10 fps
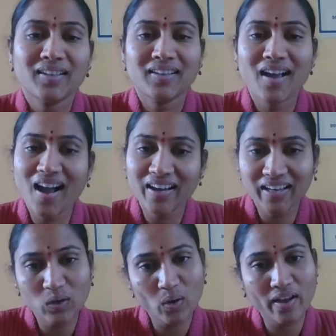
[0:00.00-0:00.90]
Hi,
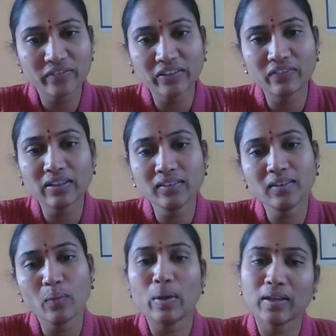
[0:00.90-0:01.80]
hello everyone.
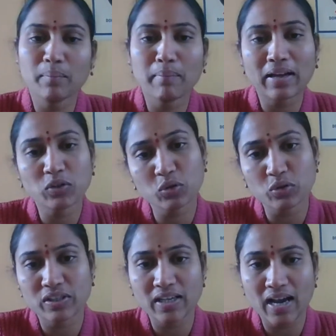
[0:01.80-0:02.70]
Welcome back to
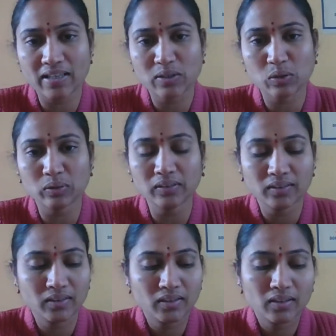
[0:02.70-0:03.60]
Kushi High School.
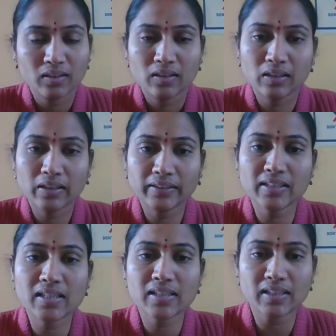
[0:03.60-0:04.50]

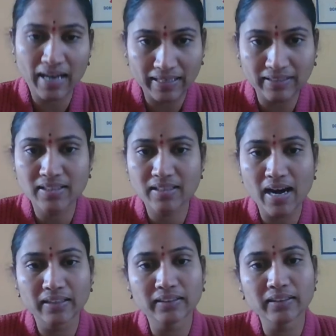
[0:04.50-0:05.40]
This is the ninth
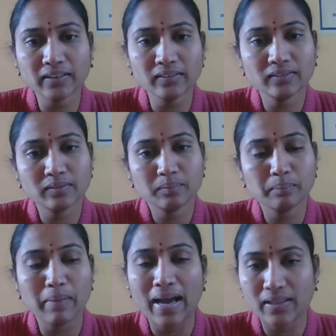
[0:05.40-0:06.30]
standard
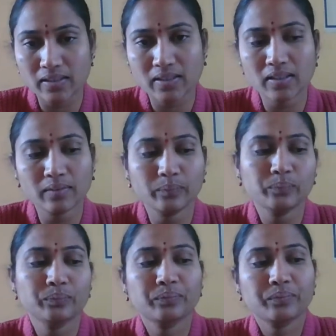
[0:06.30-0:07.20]
biology.
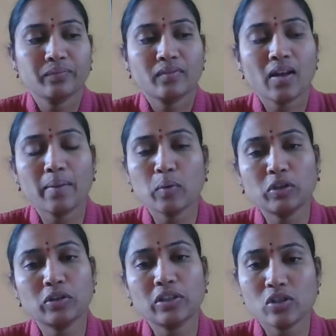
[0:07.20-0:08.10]
I'm going
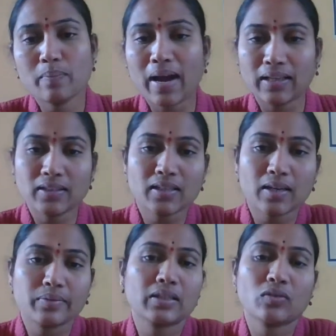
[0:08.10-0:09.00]
to teach you biology
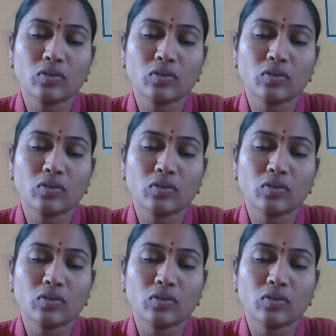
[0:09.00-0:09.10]
subject